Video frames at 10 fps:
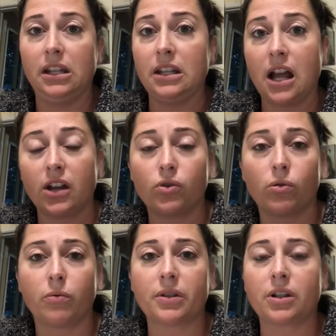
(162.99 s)
not
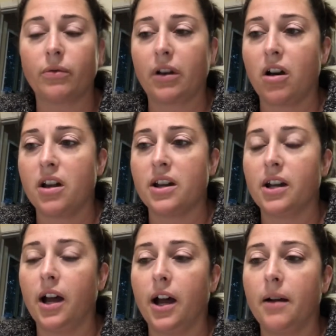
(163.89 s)
sure what's going
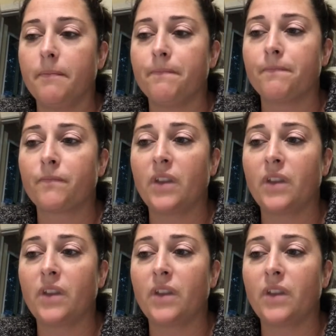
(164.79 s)
on.